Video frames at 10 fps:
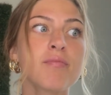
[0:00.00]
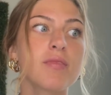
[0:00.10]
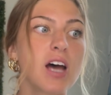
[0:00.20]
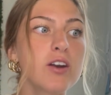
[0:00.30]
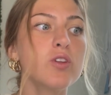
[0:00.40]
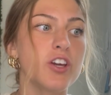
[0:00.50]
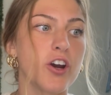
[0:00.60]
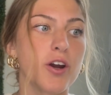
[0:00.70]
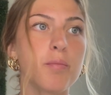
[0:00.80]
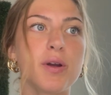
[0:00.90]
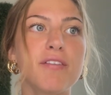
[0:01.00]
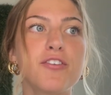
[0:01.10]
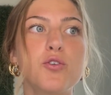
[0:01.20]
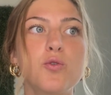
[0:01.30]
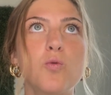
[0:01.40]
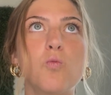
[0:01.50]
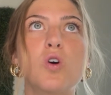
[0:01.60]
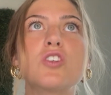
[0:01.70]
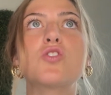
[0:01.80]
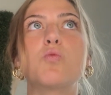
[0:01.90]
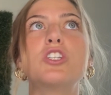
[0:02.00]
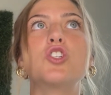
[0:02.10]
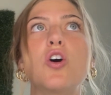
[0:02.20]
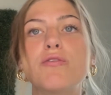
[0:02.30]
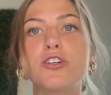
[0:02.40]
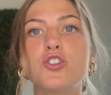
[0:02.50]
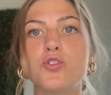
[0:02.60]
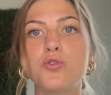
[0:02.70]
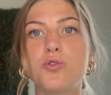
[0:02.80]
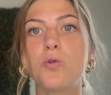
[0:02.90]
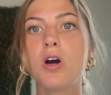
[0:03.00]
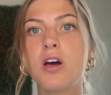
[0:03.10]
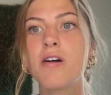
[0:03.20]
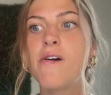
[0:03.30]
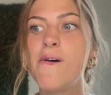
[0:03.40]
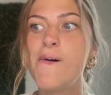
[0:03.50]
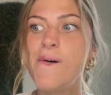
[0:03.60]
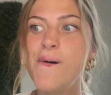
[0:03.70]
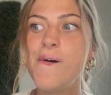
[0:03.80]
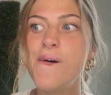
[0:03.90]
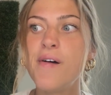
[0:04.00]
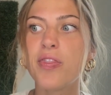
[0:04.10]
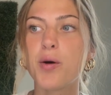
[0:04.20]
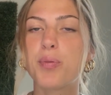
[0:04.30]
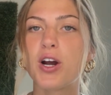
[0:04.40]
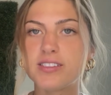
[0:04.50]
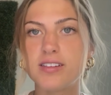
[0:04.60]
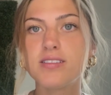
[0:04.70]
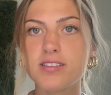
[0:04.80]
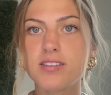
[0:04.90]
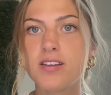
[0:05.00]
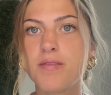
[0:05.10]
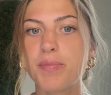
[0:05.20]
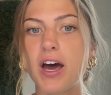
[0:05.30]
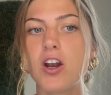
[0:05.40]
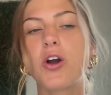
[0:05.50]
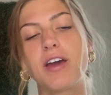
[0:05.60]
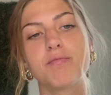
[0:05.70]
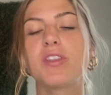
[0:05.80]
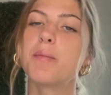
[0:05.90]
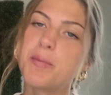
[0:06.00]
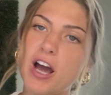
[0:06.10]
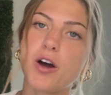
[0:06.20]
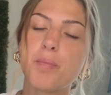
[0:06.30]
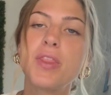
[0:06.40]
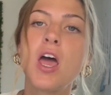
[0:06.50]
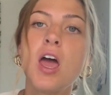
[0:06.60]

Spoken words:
Not only her, but if you want to switch over to the presence that, okay, let me back up.